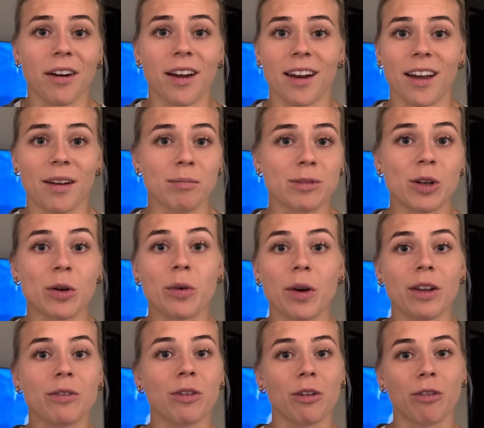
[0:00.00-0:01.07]
and I'm so
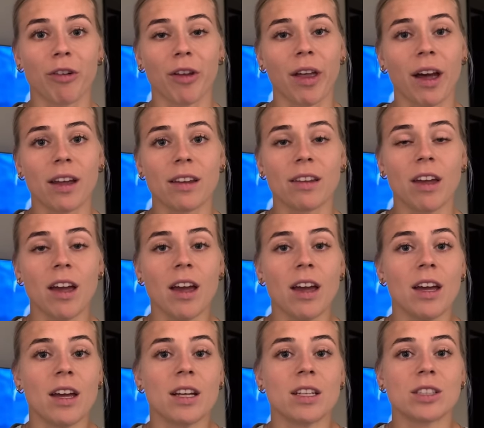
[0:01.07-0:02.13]
grateful for that.
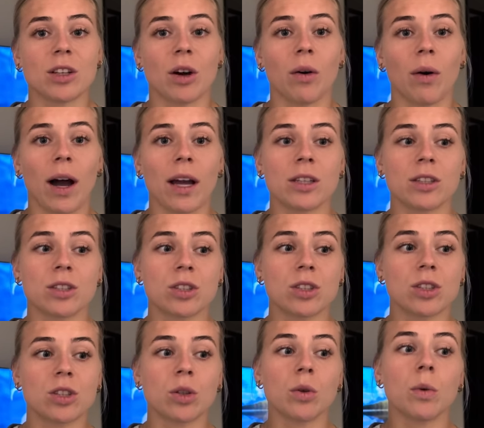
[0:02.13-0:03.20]
So I
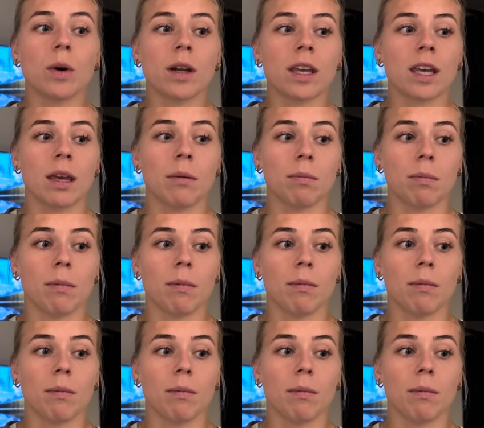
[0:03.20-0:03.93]
do want to